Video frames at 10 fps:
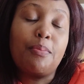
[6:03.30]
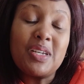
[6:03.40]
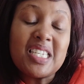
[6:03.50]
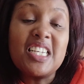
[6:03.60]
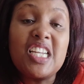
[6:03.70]

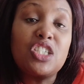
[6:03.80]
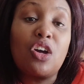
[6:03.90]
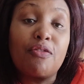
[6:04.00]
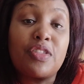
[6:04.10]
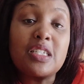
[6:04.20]
percentage
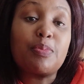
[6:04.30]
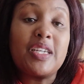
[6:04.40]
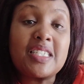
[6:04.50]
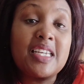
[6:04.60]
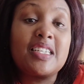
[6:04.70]
of this
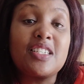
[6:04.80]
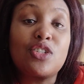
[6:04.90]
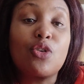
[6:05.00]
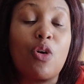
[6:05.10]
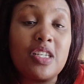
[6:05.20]

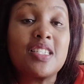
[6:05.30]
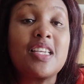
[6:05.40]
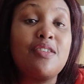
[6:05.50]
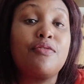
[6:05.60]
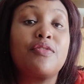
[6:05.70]
person to
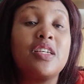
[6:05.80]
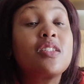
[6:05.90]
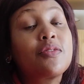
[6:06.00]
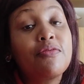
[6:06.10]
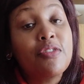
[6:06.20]
conceive
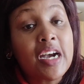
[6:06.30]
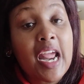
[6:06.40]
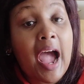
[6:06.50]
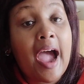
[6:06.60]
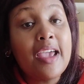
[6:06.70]
is very
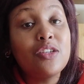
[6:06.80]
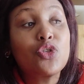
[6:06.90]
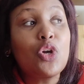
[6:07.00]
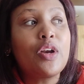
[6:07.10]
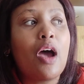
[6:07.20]
high.
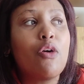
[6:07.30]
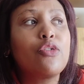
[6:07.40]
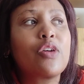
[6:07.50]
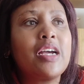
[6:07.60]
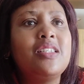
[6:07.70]
So now
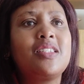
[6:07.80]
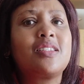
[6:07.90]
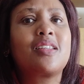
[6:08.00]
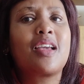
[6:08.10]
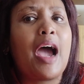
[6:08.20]
you
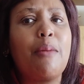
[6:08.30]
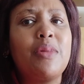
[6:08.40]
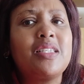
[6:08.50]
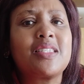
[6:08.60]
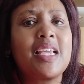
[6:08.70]
can't come
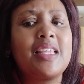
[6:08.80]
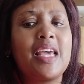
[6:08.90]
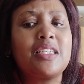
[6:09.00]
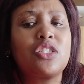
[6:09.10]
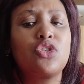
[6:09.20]
and say
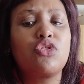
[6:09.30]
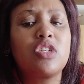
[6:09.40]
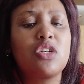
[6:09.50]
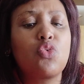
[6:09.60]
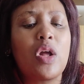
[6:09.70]
that you
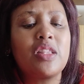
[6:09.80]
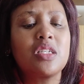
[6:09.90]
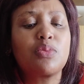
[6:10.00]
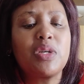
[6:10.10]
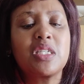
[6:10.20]
didn't want
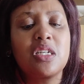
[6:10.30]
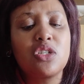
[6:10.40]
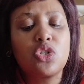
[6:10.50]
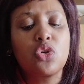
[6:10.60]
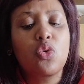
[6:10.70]
this
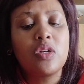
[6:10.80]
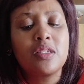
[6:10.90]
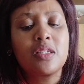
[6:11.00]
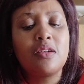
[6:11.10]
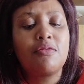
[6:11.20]
person to
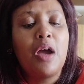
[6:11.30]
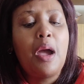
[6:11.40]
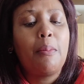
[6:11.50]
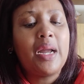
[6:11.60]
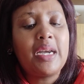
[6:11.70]
conceive,
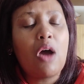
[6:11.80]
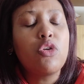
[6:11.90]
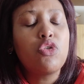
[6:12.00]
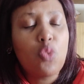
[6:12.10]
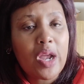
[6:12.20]
but now
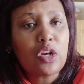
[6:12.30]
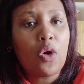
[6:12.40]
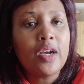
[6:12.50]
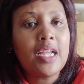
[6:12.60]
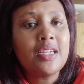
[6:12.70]
you went
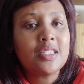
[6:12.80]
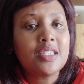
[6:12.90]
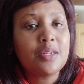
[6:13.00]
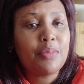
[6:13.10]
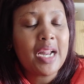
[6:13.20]
on and
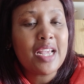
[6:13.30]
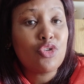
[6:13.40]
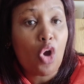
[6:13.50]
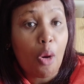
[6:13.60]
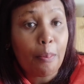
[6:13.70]
didn't play
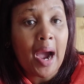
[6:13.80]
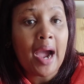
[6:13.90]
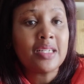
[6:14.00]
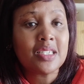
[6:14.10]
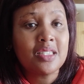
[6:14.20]
your
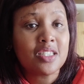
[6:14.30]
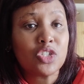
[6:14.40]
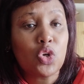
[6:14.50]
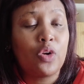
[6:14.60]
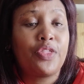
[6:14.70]
part in
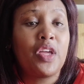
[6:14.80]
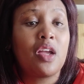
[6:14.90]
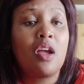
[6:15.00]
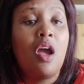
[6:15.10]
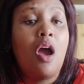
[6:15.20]
this whole
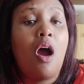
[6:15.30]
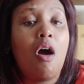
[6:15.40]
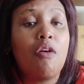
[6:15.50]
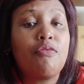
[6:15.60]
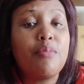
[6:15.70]
thing
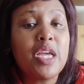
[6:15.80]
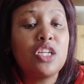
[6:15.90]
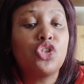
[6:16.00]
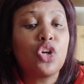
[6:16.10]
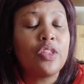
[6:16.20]
of
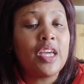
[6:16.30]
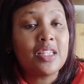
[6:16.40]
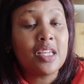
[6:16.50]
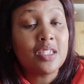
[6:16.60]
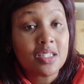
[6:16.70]
making sure
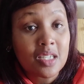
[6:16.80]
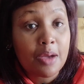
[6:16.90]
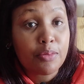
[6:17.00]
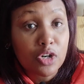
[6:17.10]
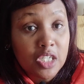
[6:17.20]
that there is
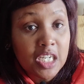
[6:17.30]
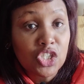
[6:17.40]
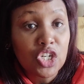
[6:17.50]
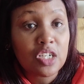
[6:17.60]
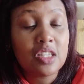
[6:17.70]
a
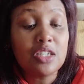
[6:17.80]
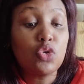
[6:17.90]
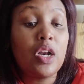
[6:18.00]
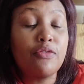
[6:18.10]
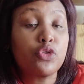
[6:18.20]
protection. That
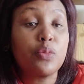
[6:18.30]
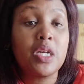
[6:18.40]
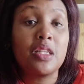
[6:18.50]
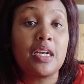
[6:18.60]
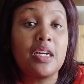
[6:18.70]
will have to
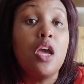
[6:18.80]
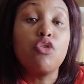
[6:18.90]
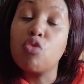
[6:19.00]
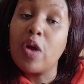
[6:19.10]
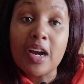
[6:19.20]
mean that
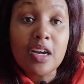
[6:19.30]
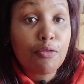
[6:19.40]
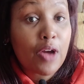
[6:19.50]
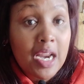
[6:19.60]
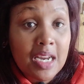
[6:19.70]
you are ready
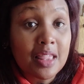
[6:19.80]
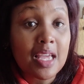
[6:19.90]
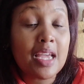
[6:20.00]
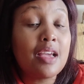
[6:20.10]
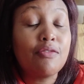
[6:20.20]
for
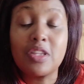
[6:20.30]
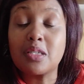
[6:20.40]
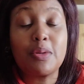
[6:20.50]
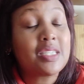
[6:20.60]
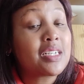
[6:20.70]
anything. If
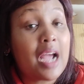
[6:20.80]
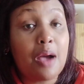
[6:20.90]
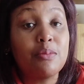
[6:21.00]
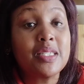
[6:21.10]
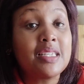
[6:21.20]
this person
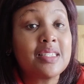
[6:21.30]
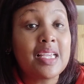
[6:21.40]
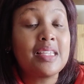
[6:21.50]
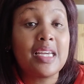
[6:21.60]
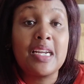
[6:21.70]
comes and
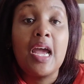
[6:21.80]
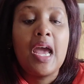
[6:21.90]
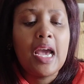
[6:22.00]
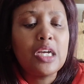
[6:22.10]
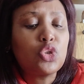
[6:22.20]
say that,
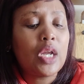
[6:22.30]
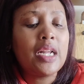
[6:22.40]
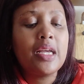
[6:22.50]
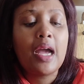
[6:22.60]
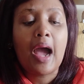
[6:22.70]

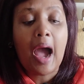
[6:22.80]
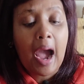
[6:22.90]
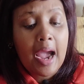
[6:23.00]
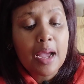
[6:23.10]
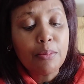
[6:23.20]
actually,
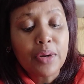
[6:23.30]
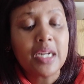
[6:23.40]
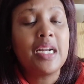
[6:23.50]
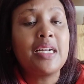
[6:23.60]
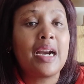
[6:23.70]
I am
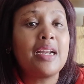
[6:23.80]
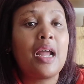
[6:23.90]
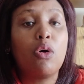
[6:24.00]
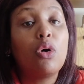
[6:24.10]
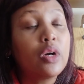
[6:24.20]
pregnant right
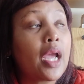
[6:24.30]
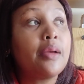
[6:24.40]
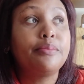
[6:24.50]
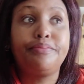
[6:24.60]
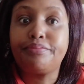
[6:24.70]
now,
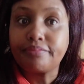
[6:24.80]
okay,